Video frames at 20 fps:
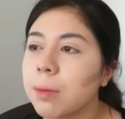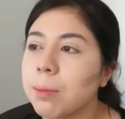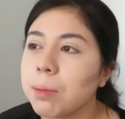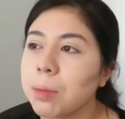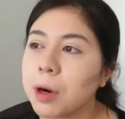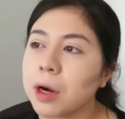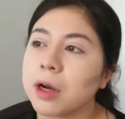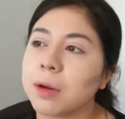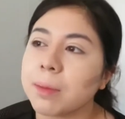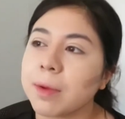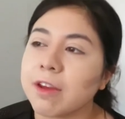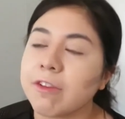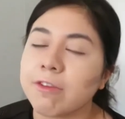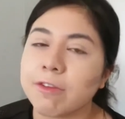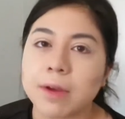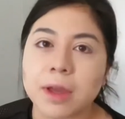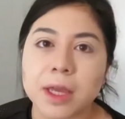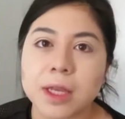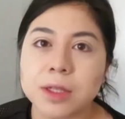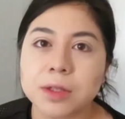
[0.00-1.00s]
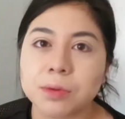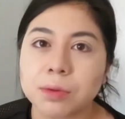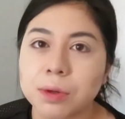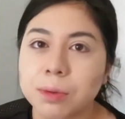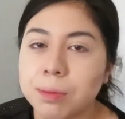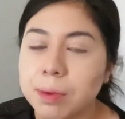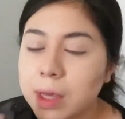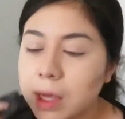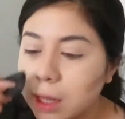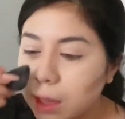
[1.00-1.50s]
part of my face would
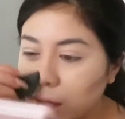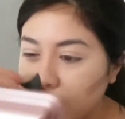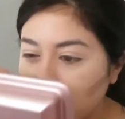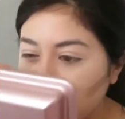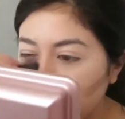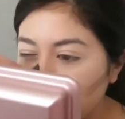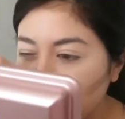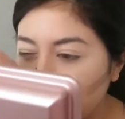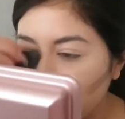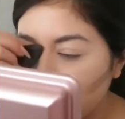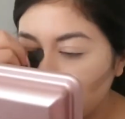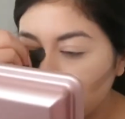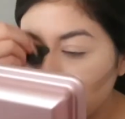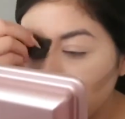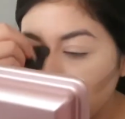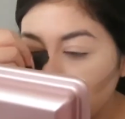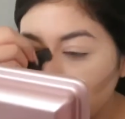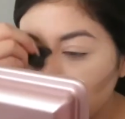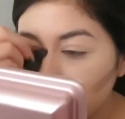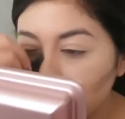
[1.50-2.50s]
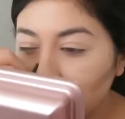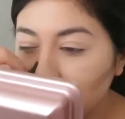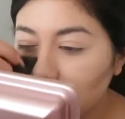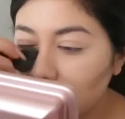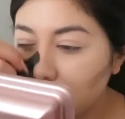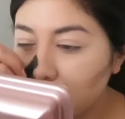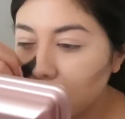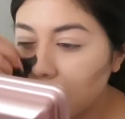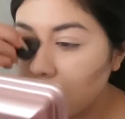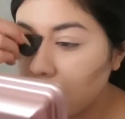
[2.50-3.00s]
be like my
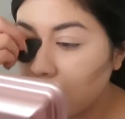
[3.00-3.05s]
nose